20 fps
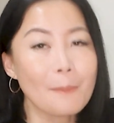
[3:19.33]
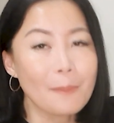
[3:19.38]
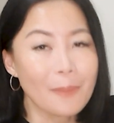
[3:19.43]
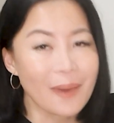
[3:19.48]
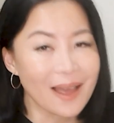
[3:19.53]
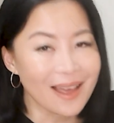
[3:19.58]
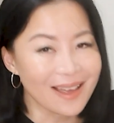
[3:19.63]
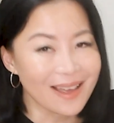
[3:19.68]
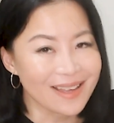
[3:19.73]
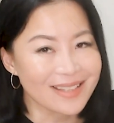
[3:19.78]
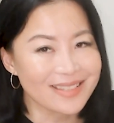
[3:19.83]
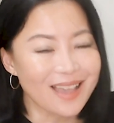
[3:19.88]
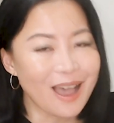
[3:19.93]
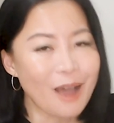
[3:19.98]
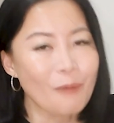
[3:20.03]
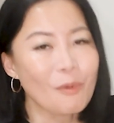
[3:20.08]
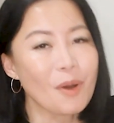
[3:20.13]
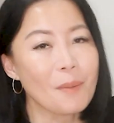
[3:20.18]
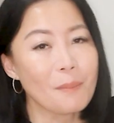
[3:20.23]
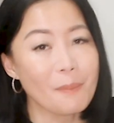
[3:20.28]
But
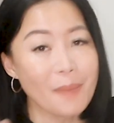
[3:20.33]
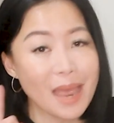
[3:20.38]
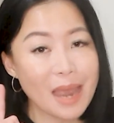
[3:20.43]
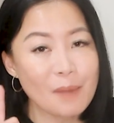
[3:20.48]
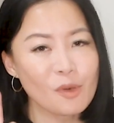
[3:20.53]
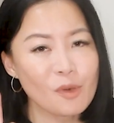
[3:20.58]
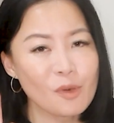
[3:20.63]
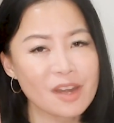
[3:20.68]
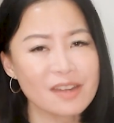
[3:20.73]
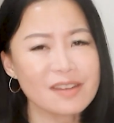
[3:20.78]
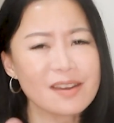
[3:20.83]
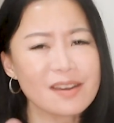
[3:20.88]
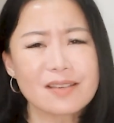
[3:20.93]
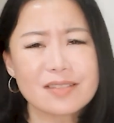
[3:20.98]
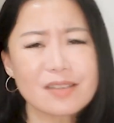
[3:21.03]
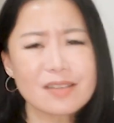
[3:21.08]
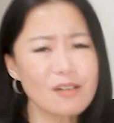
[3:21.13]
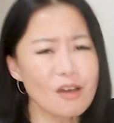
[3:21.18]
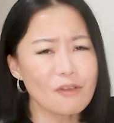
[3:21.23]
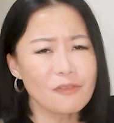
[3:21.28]
our memory
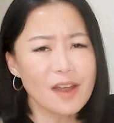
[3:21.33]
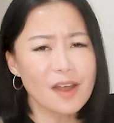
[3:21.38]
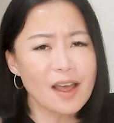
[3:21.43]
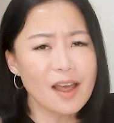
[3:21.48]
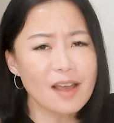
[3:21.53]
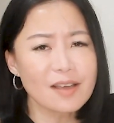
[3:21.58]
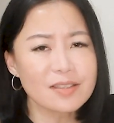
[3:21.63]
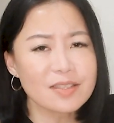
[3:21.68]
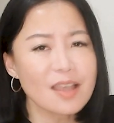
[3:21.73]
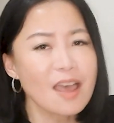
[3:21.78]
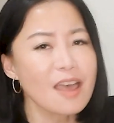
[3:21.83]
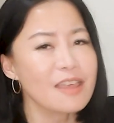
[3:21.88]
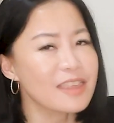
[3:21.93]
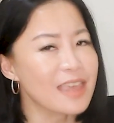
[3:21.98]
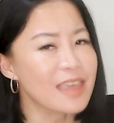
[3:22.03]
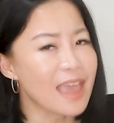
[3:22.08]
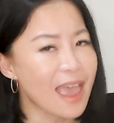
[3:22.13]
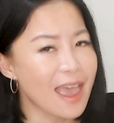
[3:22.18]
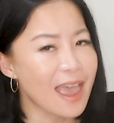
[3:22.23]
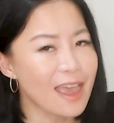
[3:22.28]
doesn't offer us
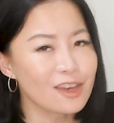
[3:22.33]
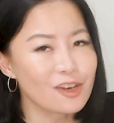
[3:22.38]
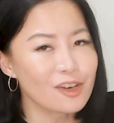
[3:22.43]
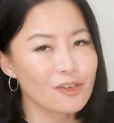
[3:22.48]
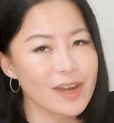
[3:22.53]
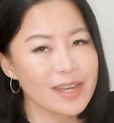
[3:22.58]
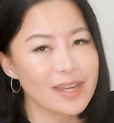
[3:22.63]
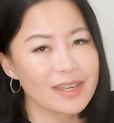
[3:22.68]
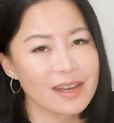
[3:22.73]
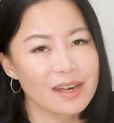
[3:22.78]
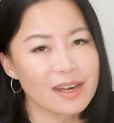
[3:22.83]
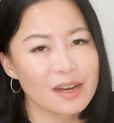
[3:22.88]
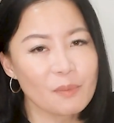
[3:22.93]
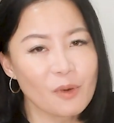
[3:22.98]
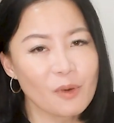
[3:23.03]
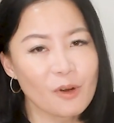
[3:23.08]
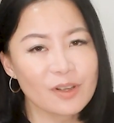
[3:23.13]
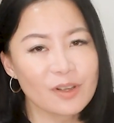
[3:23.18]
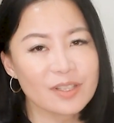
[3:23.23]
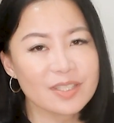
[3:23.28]
the accurate data
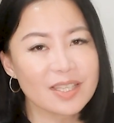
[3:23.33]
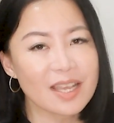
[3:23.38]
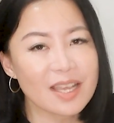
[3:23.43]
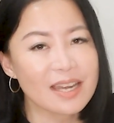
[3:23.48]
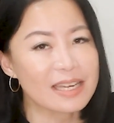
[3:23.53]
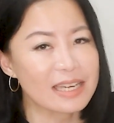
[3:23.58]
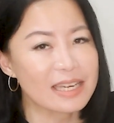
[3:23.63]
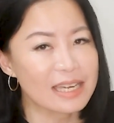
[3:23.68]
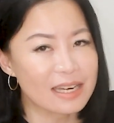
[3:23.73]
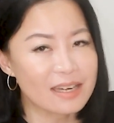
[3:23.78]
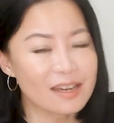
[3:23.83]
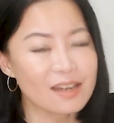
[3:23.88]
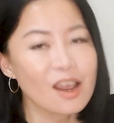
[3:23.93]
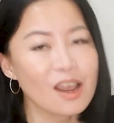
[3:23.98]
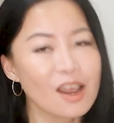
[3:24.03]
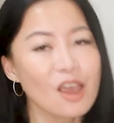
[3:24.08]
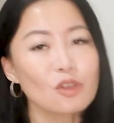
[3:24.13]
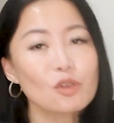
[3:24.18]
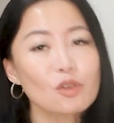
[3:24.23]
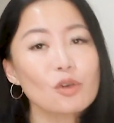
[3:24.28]
points needed
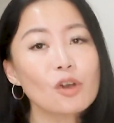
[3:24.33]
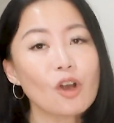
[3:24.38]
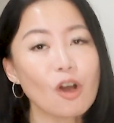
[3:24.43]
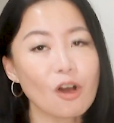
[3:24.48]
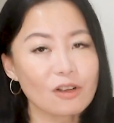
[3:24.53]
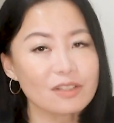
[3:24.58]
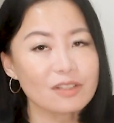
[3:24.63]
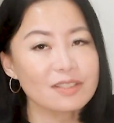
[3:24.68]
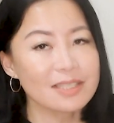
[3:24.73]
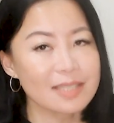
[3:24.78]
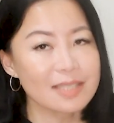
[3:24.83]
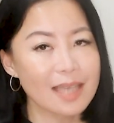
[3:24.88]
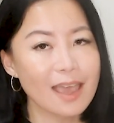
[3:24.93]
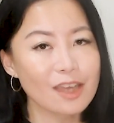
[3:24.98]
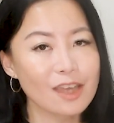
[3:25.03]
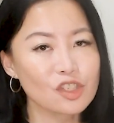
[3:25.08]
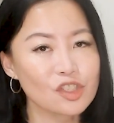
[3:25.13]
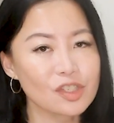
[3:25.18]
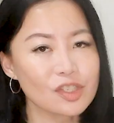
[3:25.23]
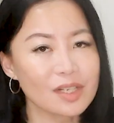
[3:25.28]
to
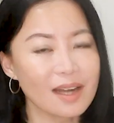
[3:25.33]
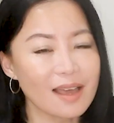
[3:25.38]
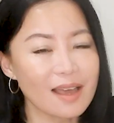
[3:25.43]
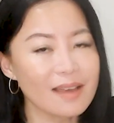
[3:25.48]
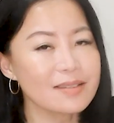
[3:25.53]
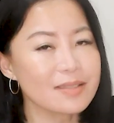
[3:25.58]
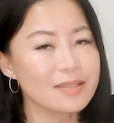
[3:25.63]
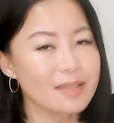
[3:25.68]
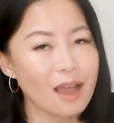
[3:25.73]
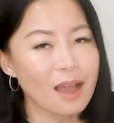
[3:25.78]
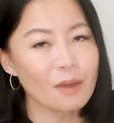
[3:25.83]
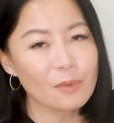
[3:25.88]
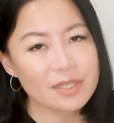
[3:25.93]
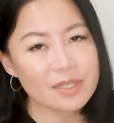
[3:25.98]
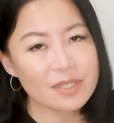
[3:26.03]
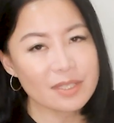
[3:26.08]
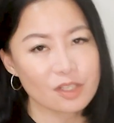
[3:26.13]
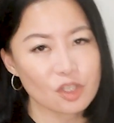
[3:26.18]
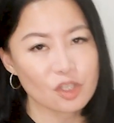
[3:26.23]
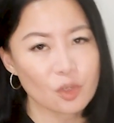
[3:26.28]
contextualize our
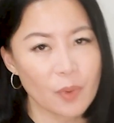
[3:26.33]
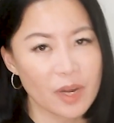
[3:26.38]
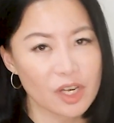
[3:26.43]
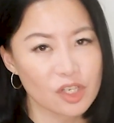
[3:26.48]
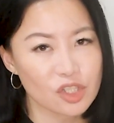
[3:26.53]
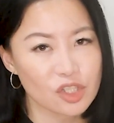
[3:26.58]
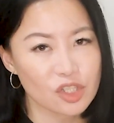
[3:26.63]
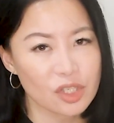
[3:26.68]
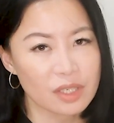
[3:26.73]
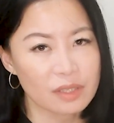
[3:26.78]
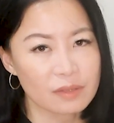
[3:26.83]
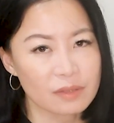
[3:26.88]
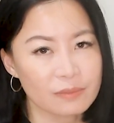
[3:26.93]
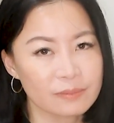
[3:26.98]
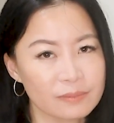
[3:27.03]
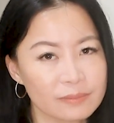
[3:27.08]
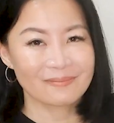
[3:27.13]
situation.